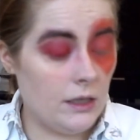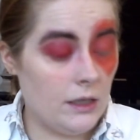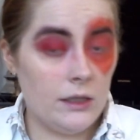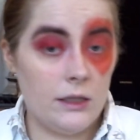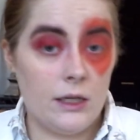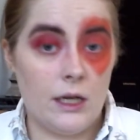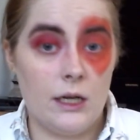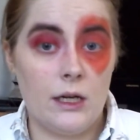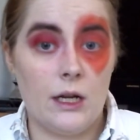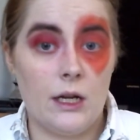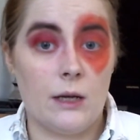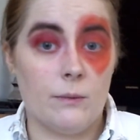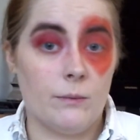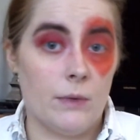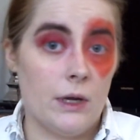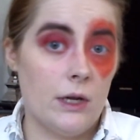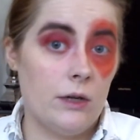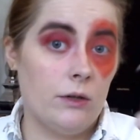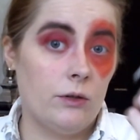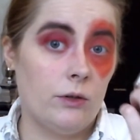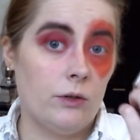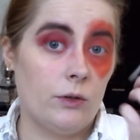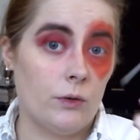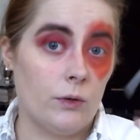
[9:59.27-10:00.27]
Then I'm
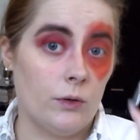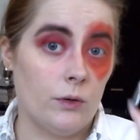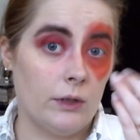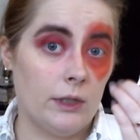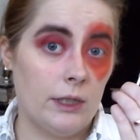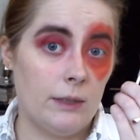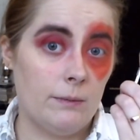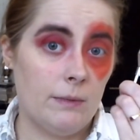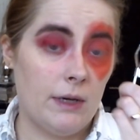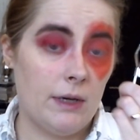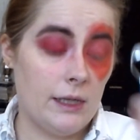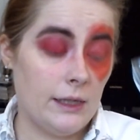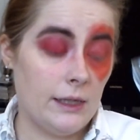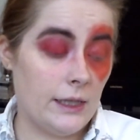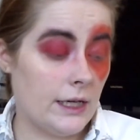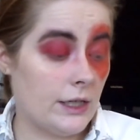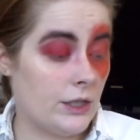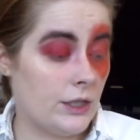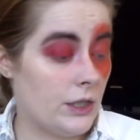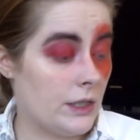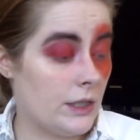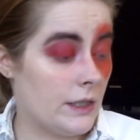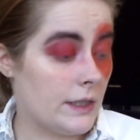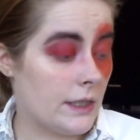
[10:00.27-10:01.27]
curling my
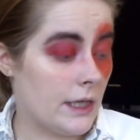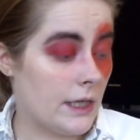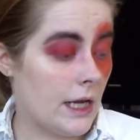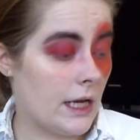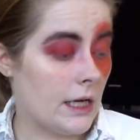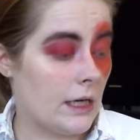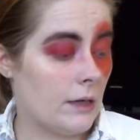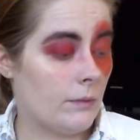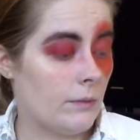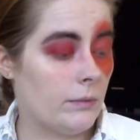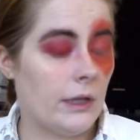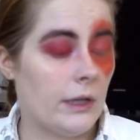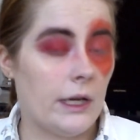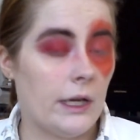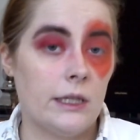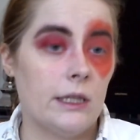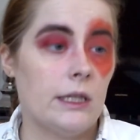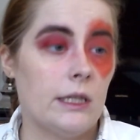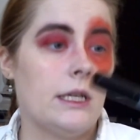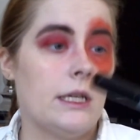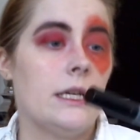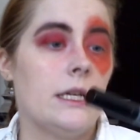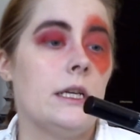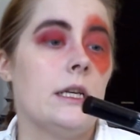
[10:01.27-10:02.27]
lashes and applying
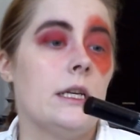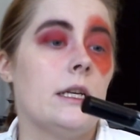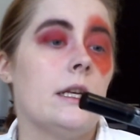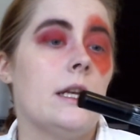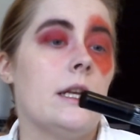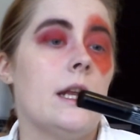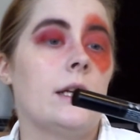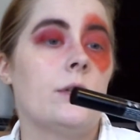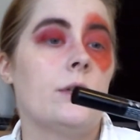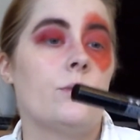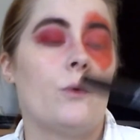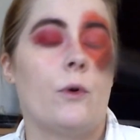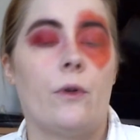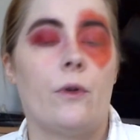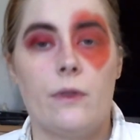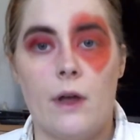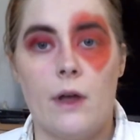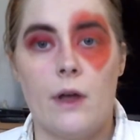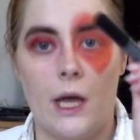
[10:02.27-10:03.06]
the NYX Worth the